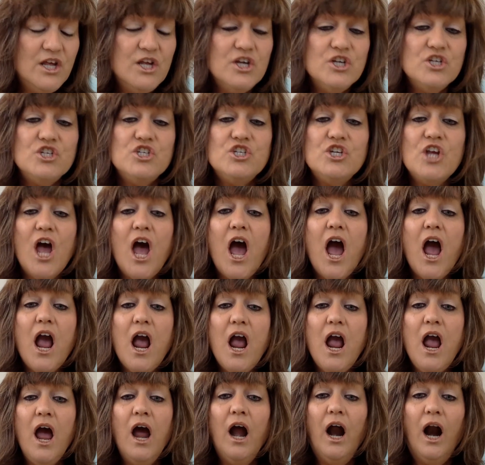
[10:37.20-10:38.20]

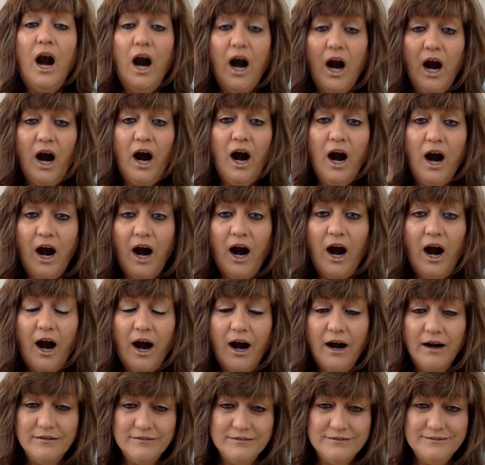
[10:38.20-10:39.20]
sugar.
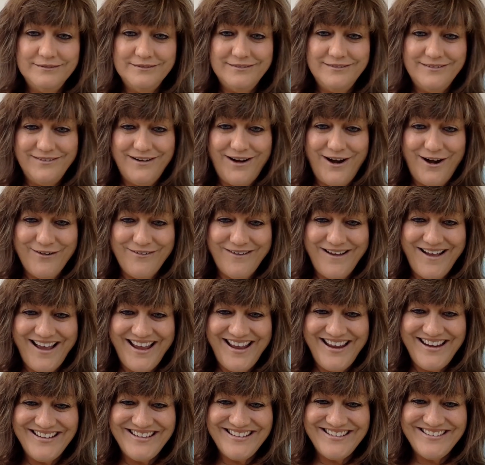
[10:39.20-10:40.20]
All
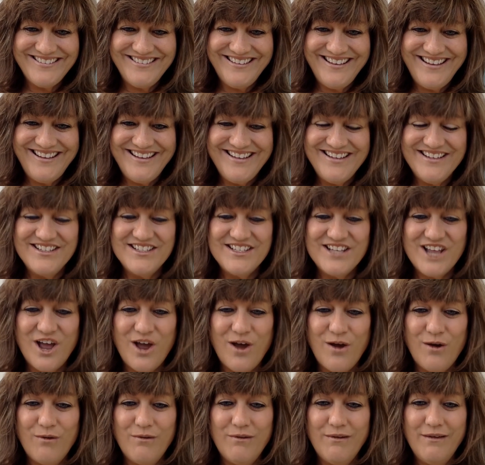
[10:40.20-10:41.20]
right?
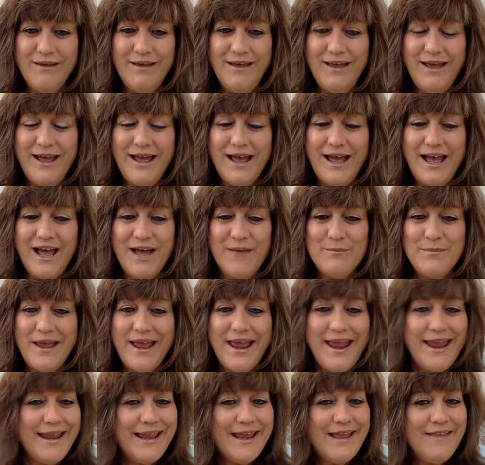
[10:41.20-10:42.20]
So
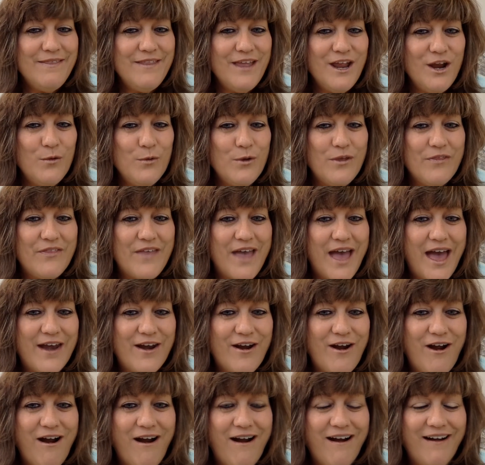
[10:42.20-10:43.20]
hang in there with that
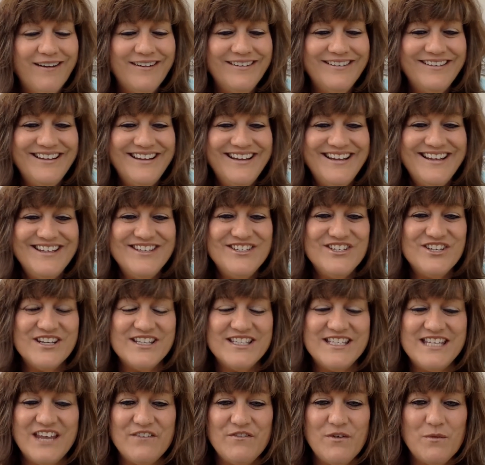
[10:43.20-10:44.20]
R.
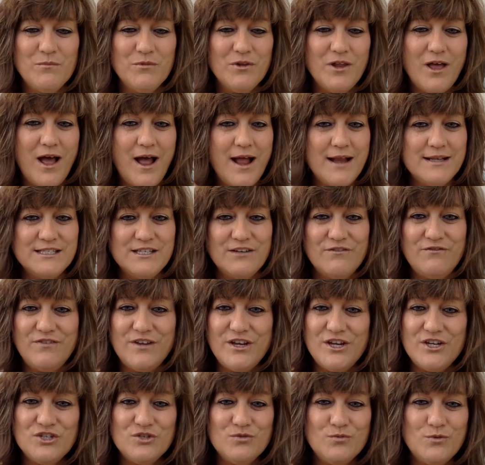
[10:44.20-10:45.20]
Just give them lots of
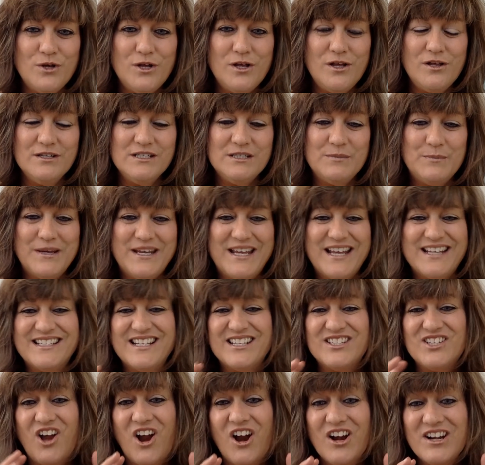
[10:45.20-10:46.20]
visuals because
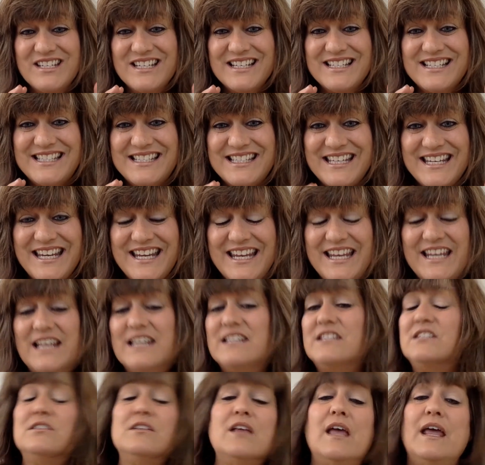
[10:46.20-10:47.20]
it's hard to see
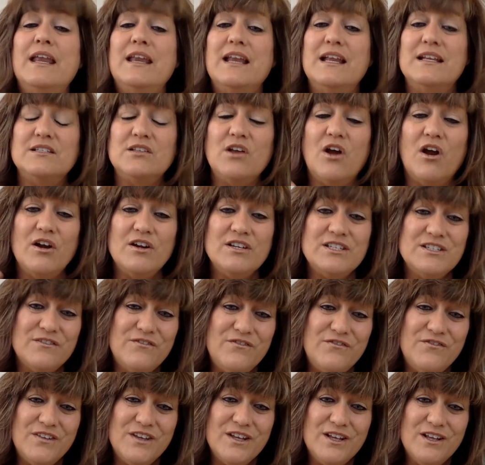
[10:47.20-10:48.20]
and it's hard to
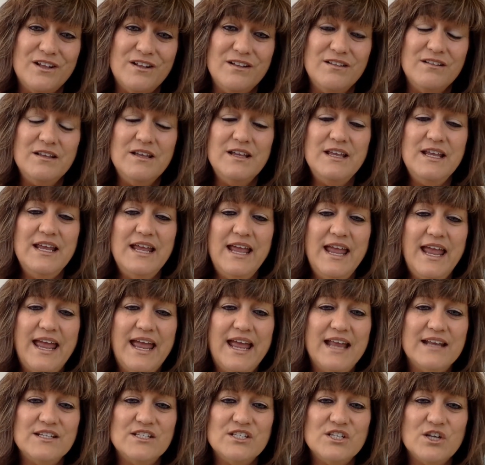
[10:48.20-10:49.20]
feel.
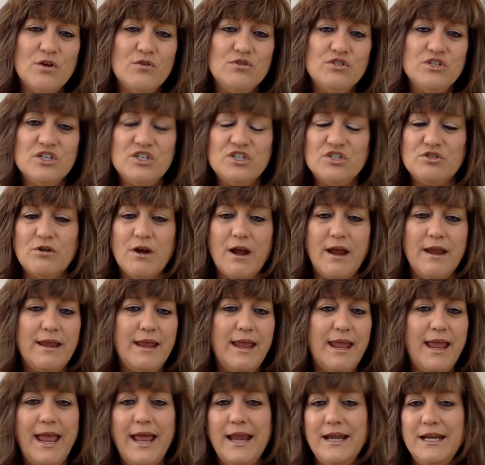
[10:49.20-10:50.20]
And so just
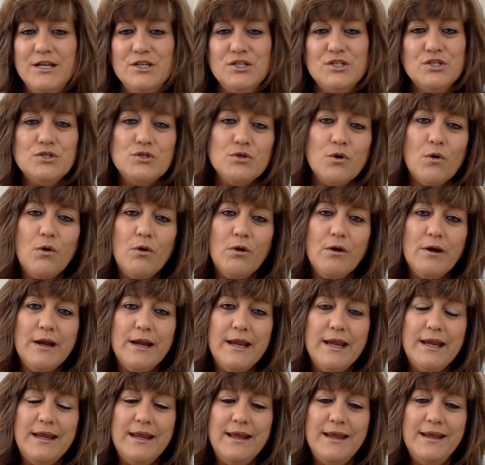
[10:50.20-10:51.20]
try any
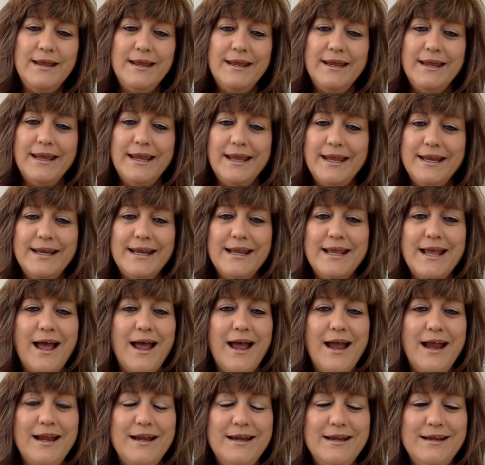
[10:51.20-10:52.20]
story,
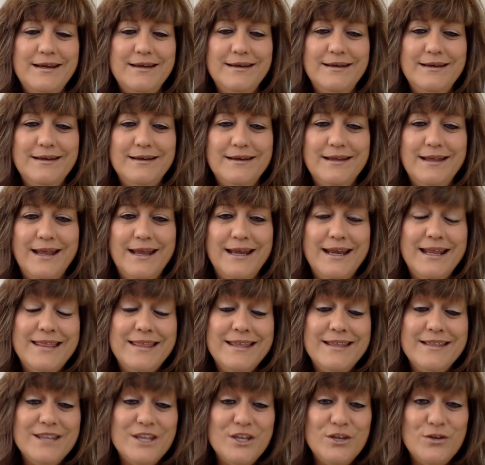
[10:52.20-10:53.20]
anything
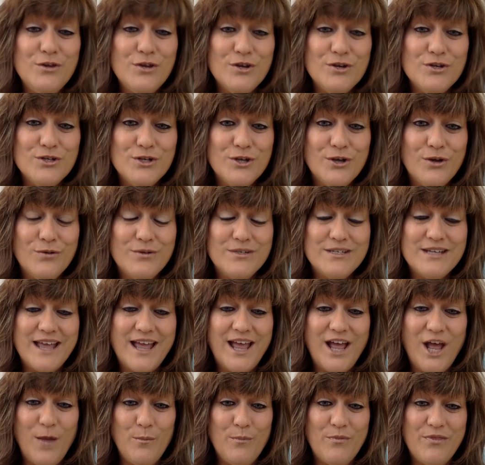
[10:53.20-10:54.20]
that you can do to
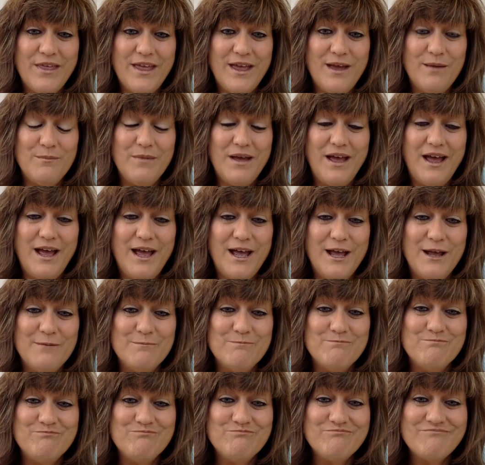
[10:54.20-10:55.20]
help them
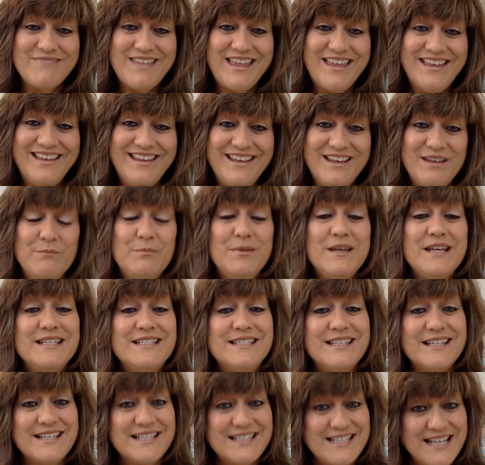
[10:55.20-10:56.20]
be
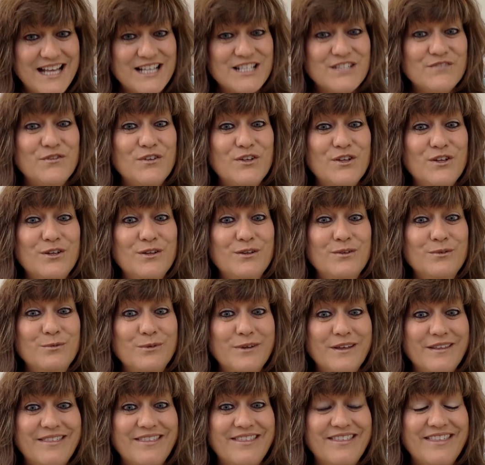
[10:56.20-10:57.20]
successful
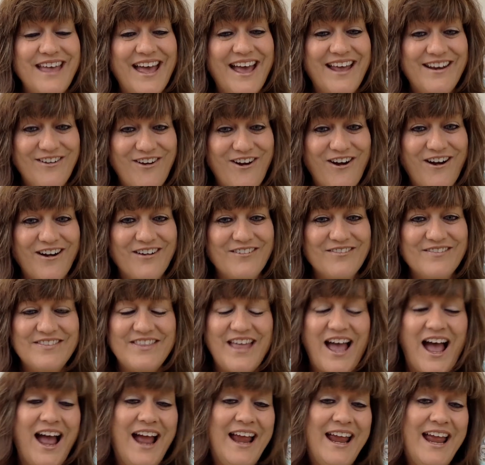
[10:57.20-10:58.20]
with that R.
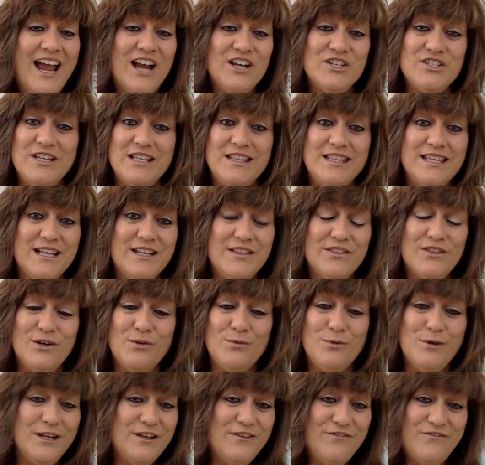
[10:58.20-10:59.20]
I actually think
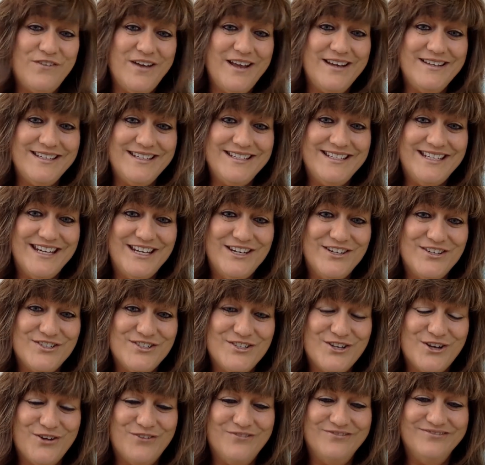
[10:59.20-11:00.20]
they're really fun to teach.
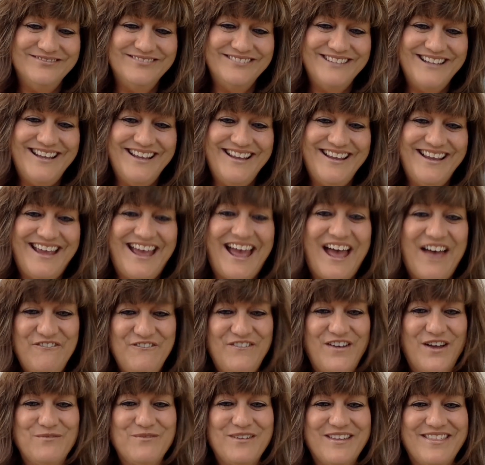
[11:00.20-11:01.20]
So have fun